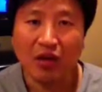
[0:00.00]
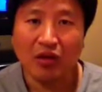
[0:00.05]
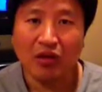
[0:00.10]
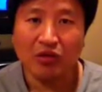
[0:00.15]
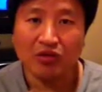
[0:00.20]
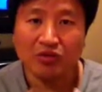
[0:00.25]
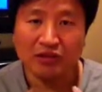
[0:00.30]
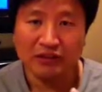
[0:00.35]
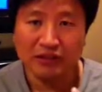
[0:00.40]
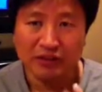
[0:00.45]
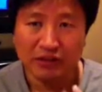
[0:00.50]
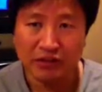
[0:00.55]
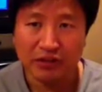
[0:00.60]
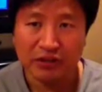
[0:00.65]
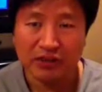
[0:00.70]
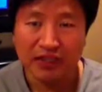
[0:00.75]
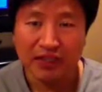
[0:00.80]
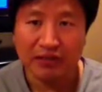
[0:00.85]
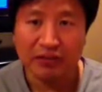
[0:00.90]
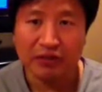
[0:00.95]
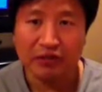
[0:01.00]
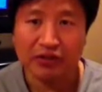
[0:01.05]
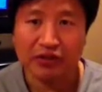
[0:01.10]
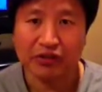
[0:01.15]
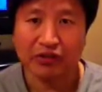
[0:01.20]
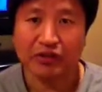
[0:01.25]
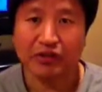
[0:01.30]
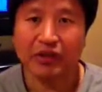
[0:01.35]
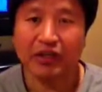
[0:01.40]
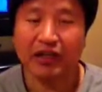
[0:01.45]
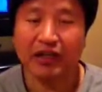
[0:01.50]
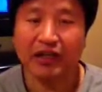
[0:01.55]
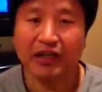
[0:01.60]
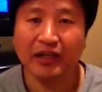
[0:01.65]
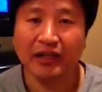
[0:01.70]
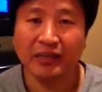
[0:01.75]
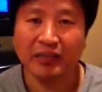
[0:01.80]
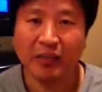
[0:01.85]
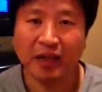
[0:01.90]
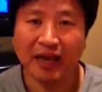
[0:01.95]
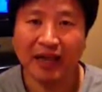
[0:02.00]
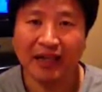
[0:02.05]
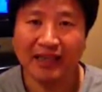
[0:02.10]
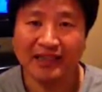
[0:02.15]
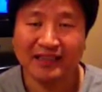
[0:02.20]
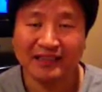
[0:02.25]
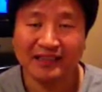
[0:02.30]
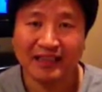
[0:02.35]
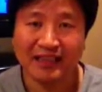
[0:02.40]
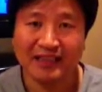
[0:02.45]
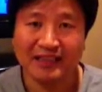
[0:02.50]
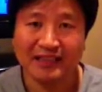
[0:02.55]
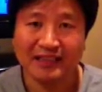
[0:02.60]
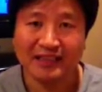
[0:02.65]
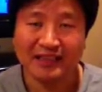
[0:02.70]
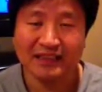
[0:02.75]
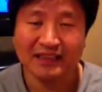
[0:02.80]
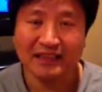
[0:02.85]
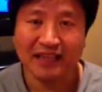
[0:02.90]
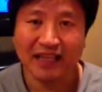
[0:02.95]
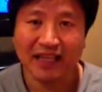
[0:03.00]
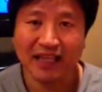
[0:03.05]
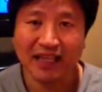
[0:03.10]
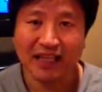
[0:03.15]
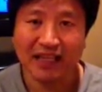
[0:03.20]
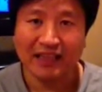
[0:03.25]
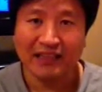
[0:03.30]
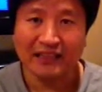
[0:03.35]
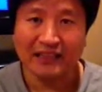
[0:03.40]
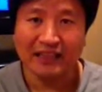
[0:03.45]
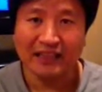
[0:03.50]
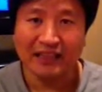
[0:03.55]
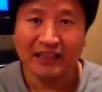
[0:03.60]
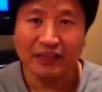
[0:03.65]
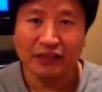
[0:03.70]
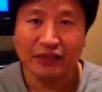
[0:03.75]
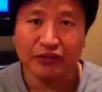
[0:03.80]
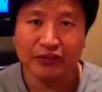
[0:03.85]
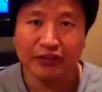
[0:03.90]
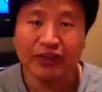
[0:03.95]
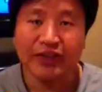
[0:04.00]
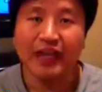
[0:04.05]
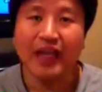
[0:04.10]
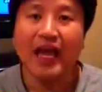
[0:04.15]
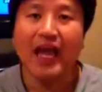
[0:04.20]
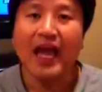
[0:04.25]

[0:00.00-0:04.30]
to a certain temperature, the body senses that as an injury